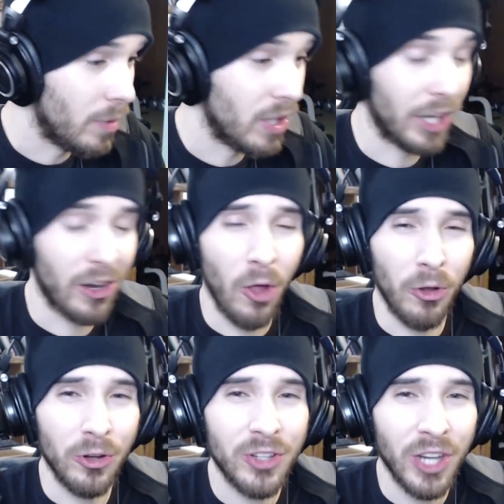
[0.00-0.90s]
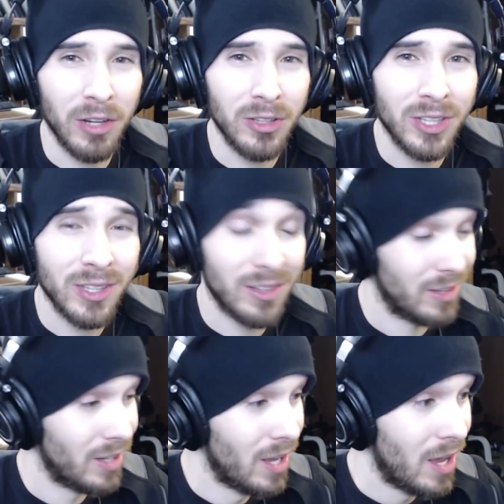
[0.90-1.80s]
You mean like other channels?
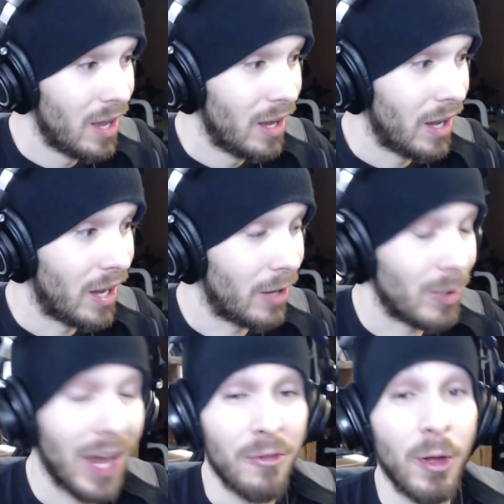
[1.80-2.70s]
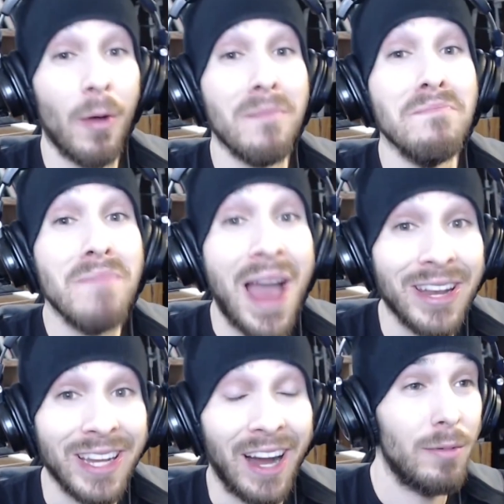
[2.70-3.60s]
Uh, yeah, there were
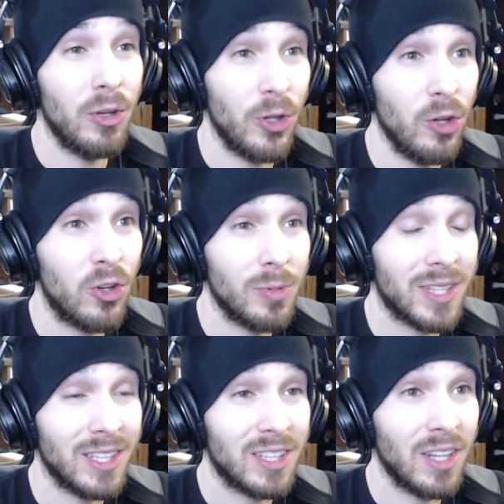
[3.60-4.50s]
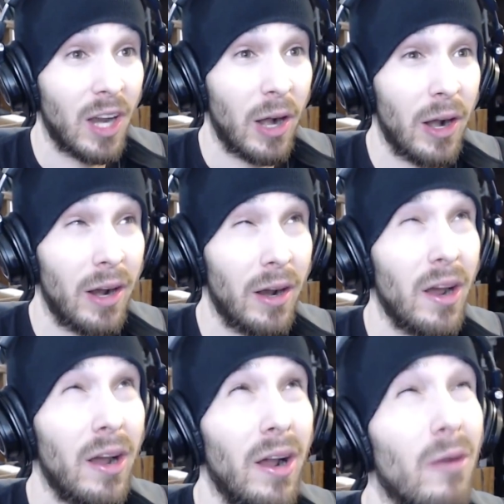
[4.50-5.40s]
many. I've been doing YouTube since
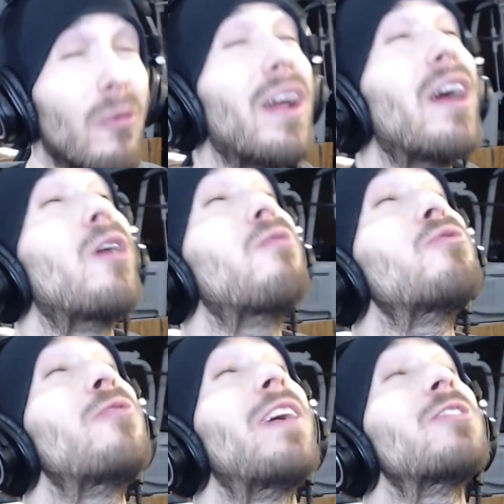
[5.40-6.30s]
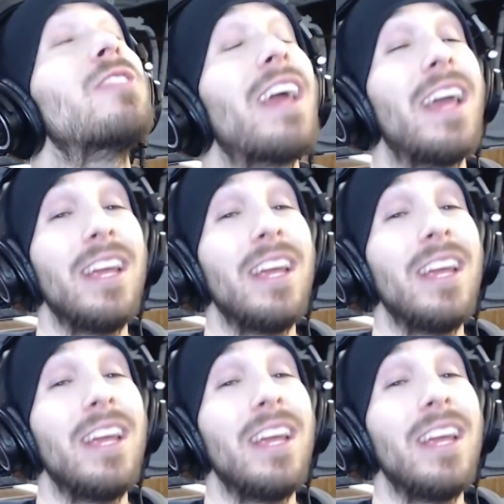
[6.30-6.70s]
uh, around 2008,